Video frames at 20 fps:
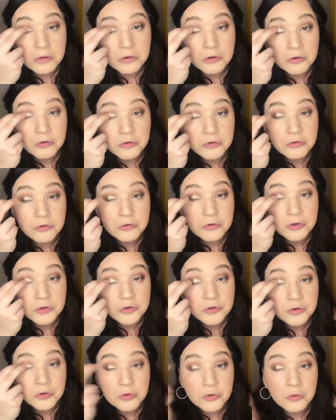crude
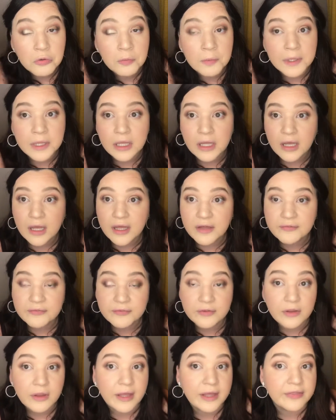tool, but I
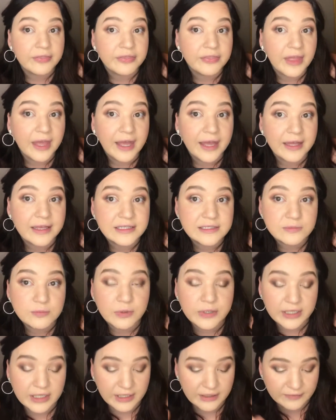feel like that is
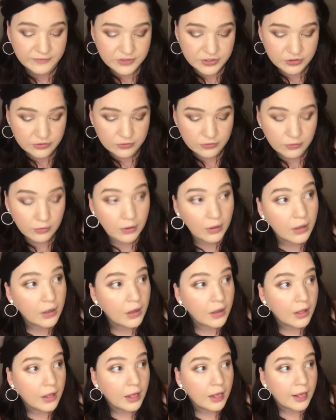what gives you
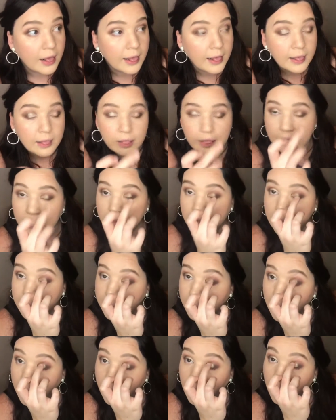the
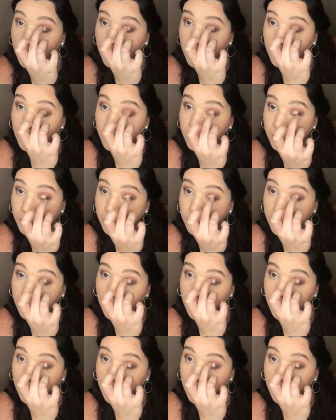most